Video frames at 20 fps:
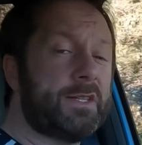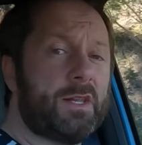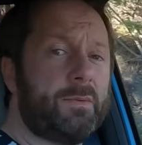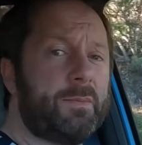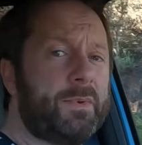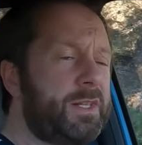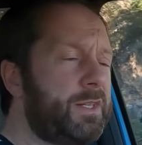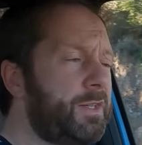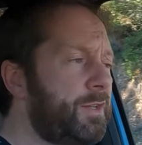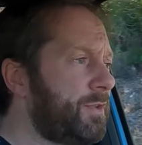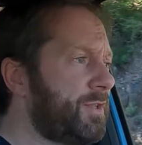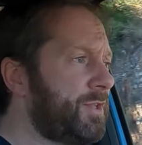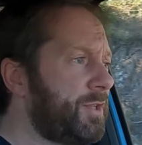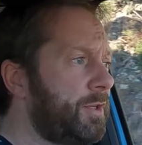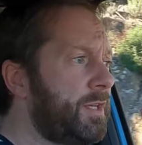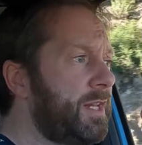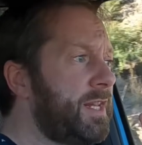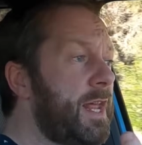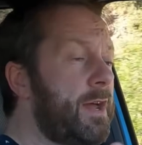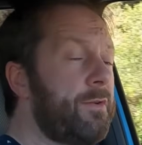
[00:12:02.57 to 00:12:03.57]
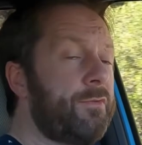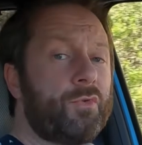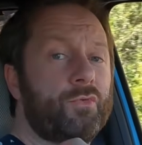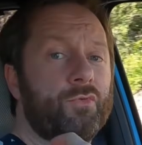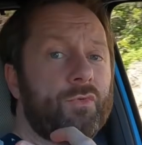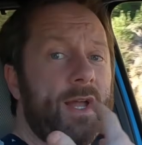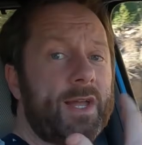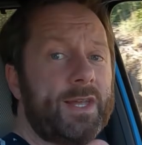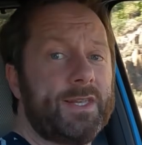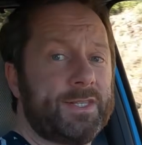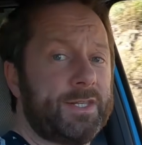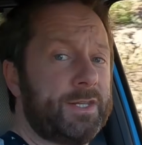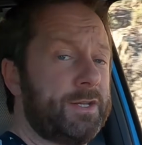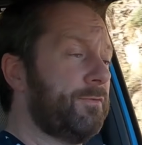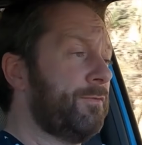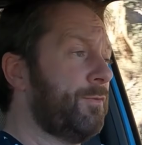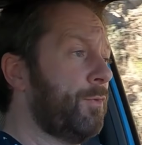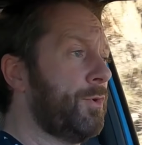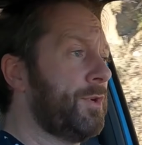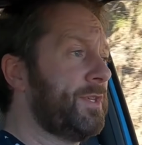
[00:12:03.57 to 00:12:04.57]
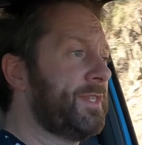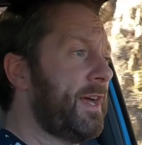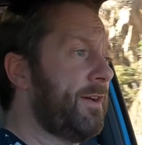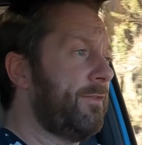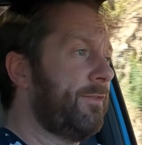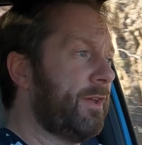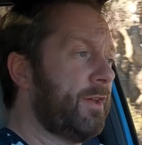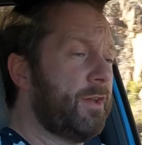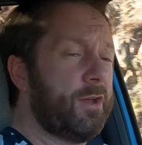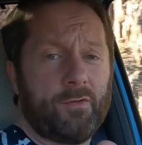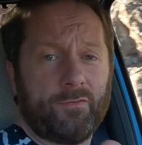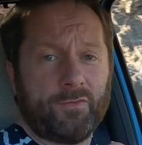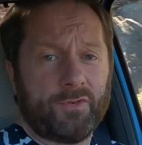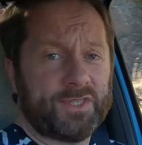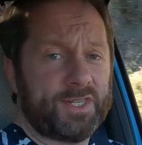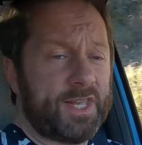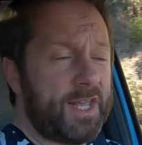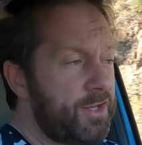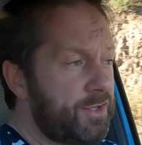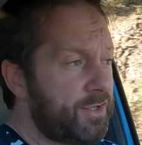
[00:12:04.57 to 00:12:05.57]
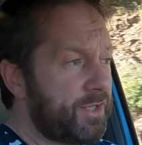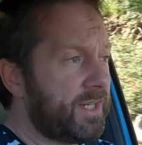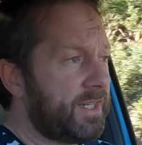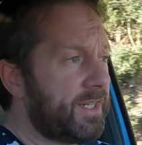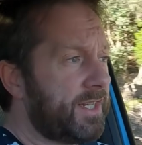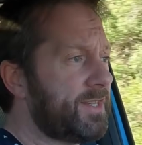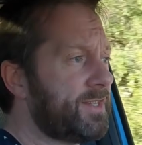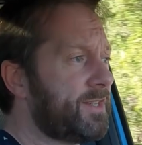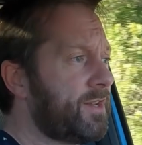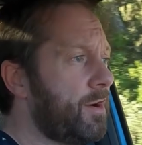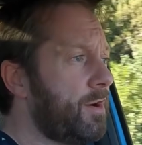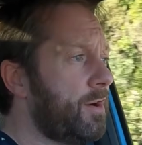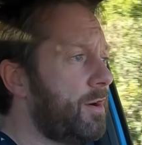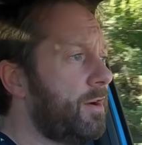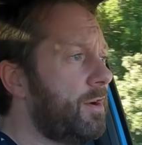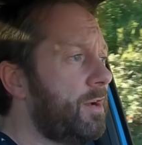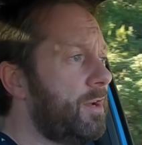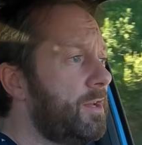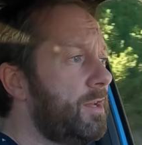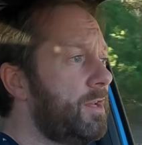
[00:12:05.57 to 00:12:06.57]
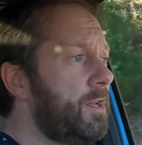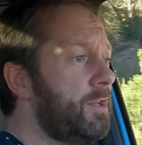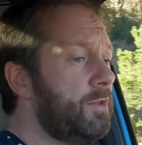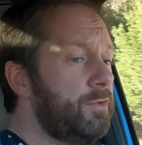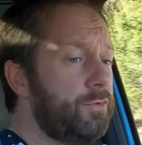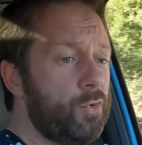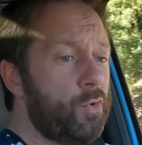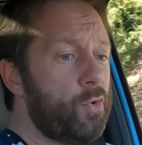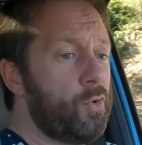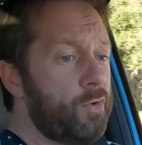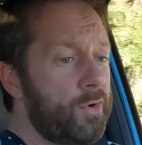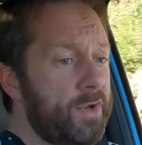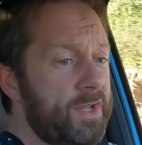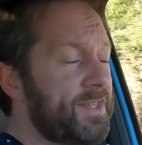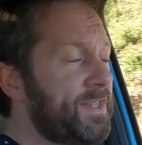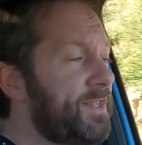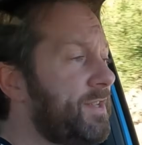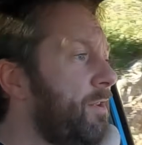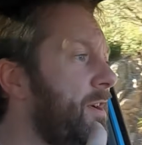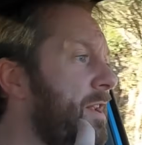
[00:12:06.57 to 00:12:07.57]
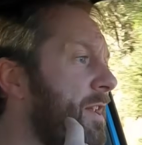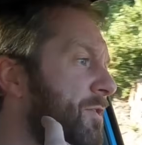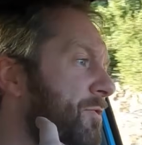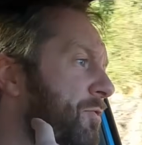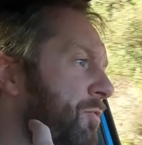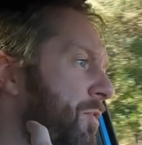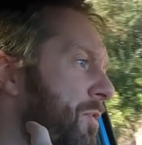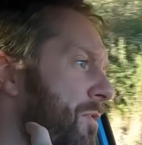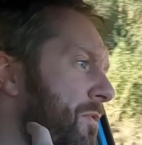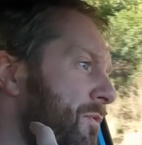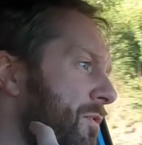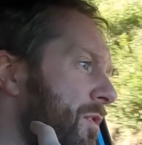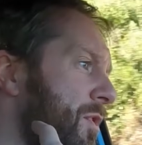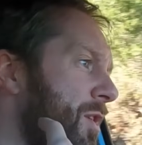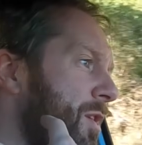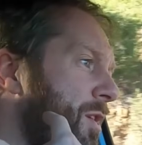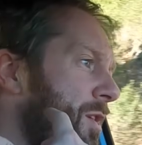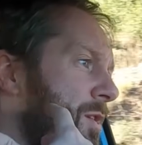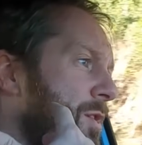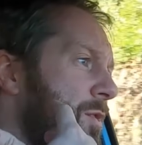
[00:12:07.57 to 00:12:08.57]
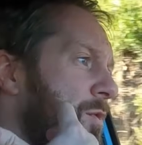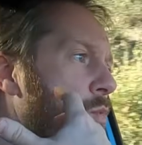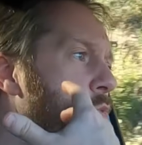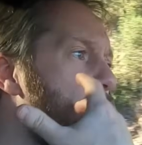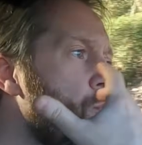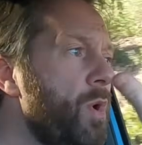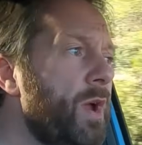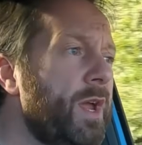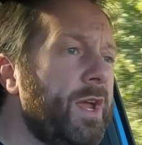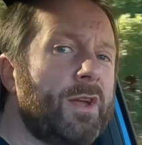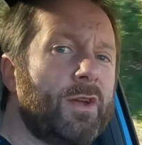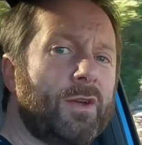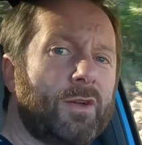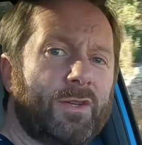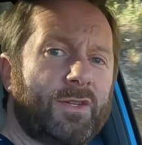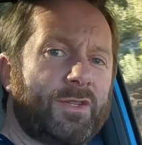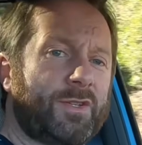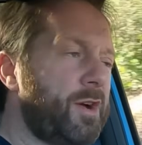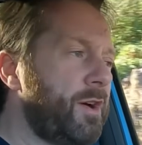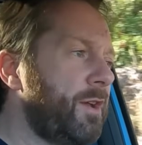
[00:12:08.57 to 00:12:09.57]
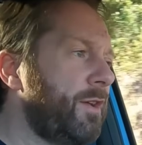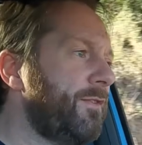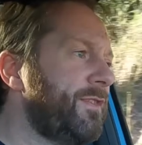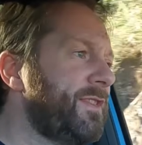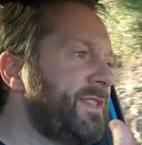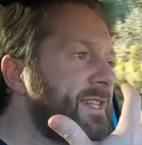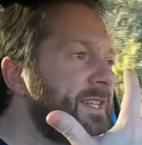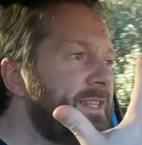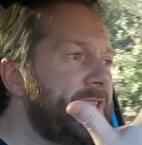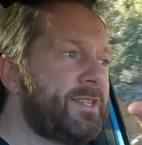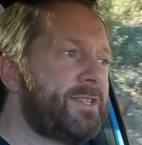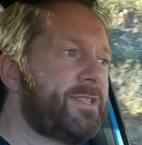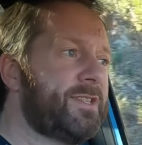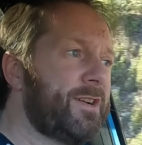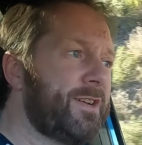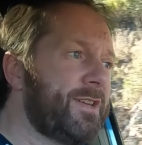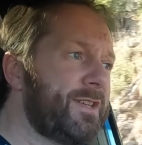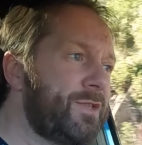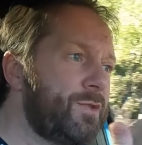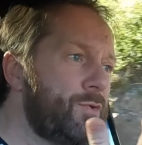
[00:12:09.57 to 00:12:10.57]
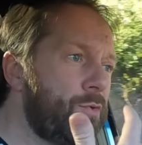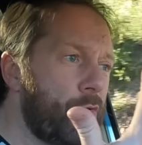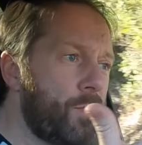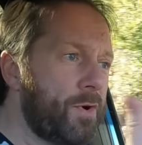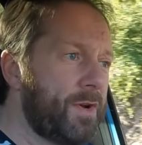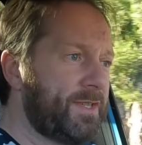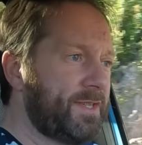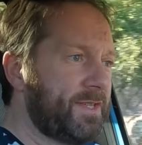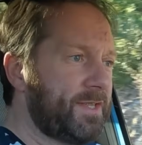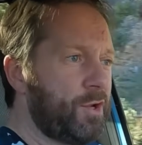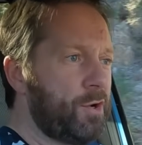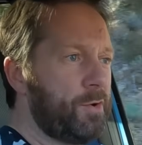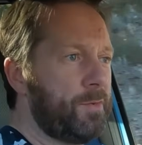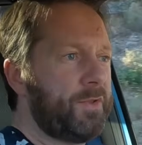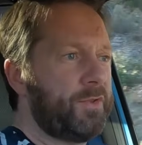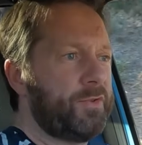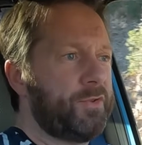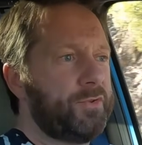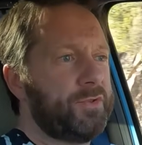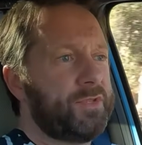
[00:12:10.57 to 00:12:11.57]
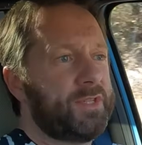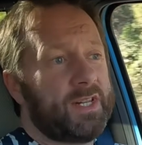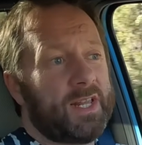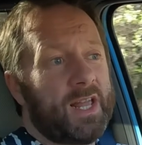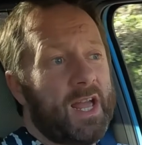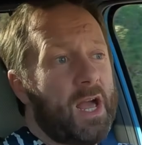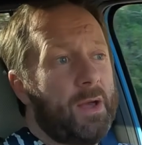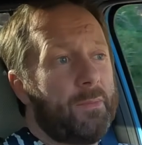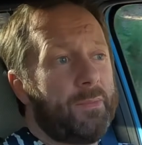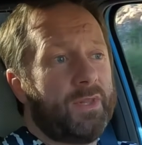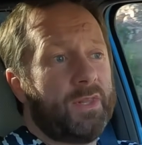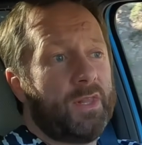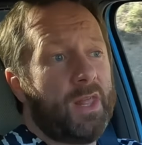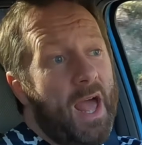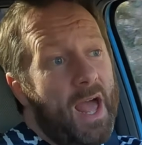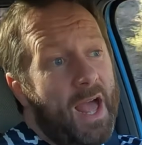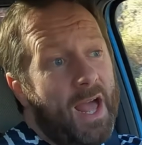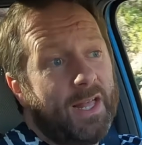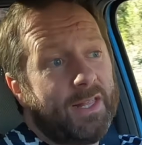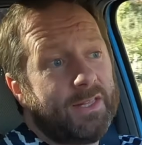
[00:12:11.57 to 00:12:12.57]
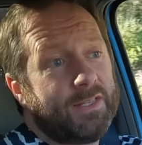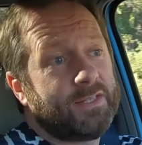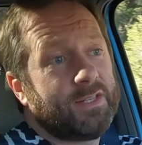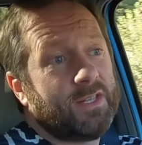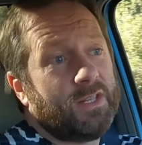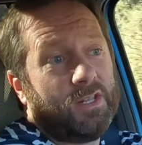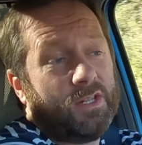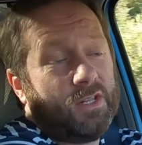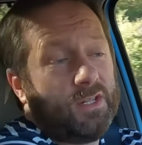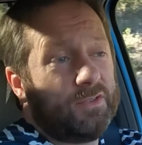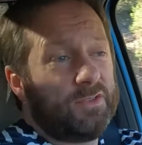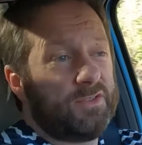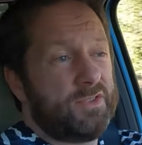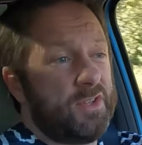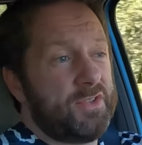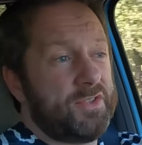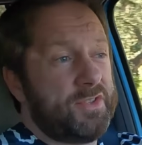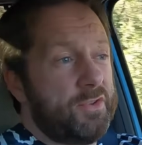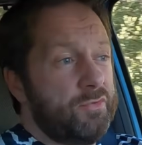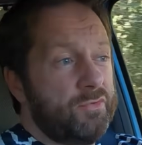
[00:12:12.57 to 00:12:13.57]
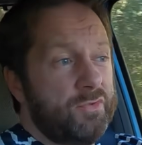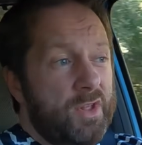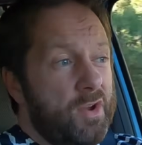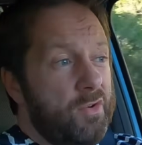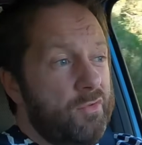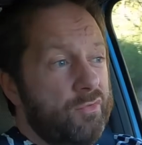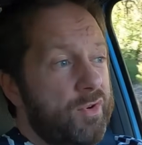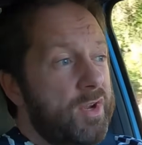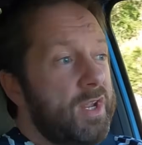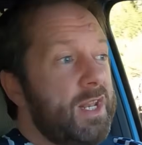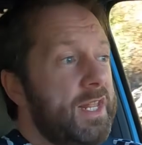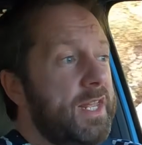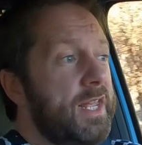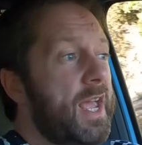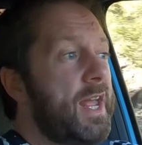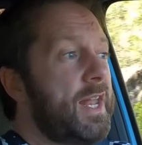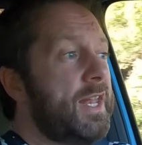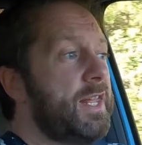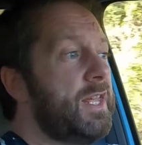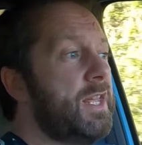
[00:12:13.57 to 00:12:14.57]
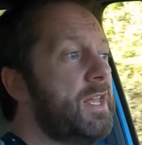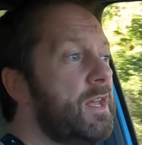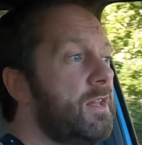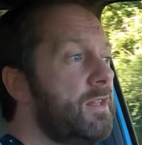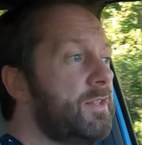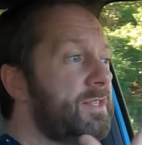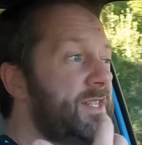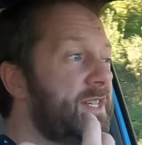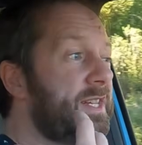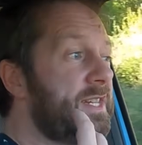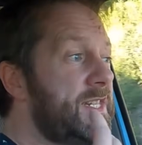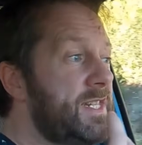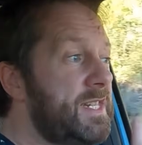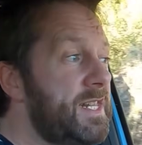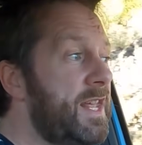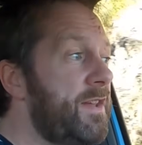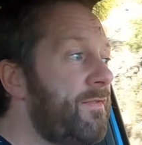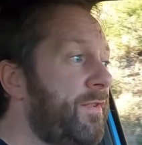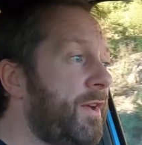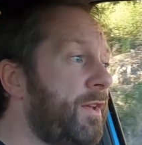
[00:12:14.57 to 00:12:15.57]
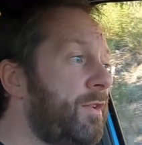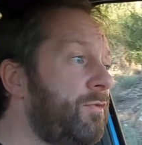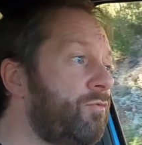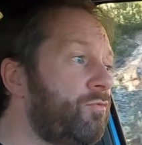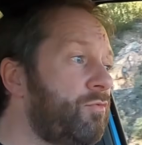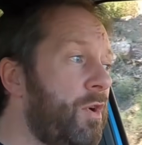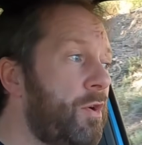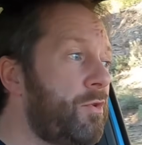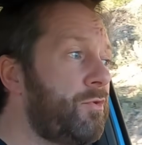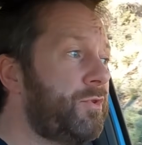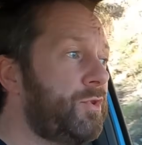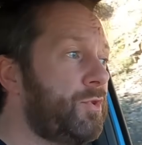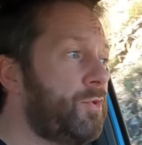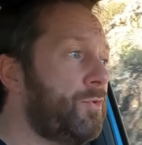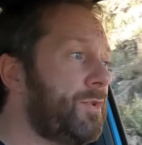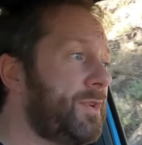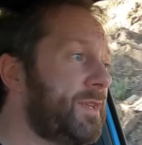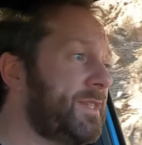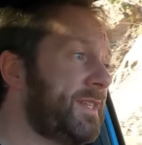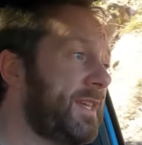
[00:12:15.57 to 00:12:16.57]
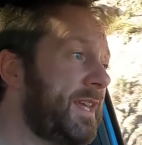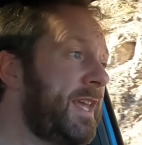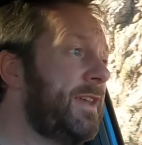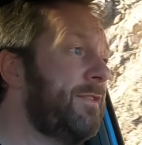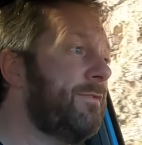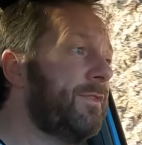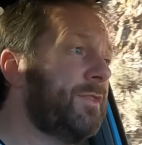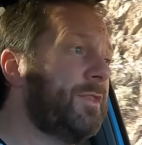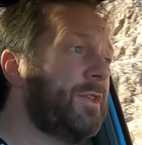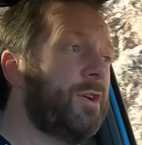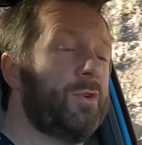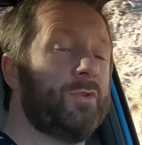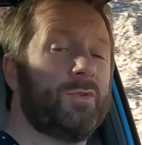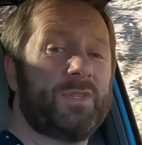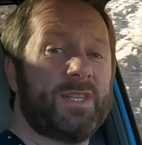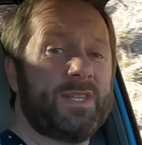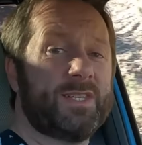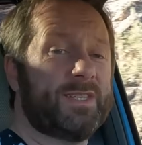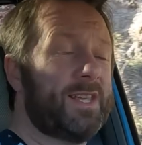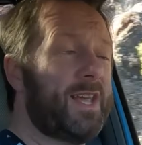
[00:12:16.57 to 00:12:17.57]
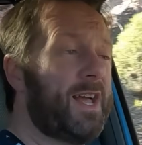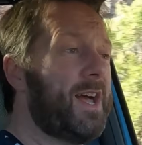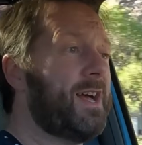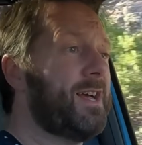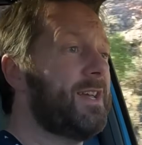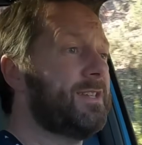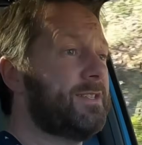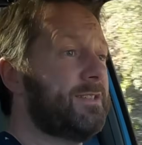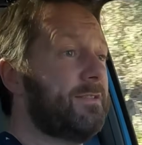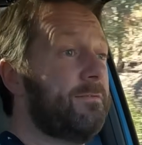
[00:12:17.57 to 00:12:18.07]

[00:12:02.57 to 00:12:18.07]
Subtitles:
I mean, you're certainly never raising your voice having a conversation in this car, nor is there any sort of weird kind of synthesized noises coming through to the cabin, and there's also not really any significant road noise, even though this has